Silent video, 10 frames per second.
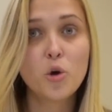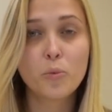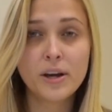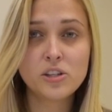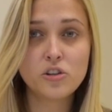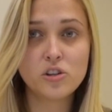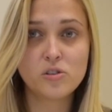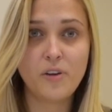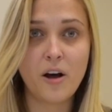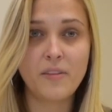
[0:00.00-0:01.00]

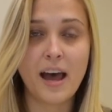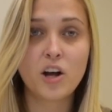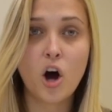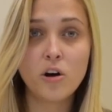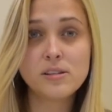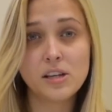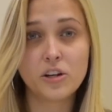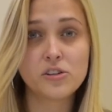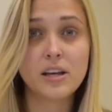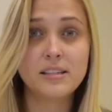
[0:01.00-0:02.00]
Researchers found that call
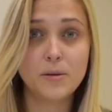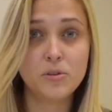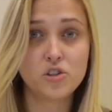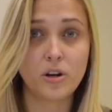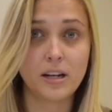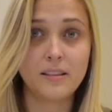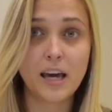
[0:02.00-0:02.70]
centers demonstrated